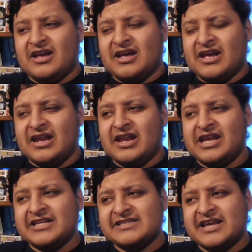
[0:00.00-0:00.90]
and
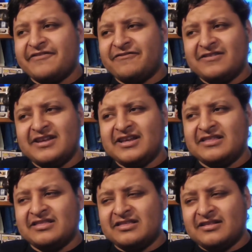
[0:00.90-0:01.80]
he's
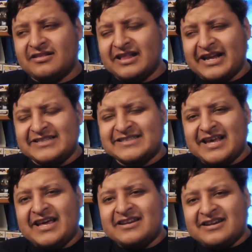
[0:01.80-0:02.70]
definitely like
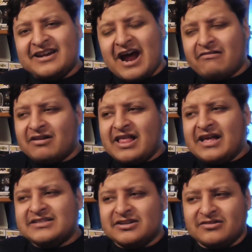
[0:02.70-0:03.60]
sand in an
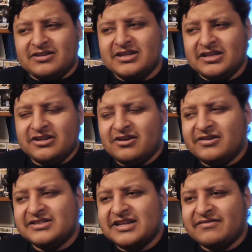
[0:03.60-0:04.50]
hourglass. So he, you know,
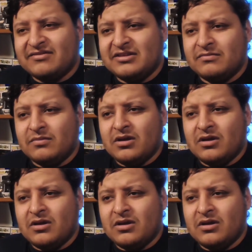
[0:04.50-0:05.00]
he's definitely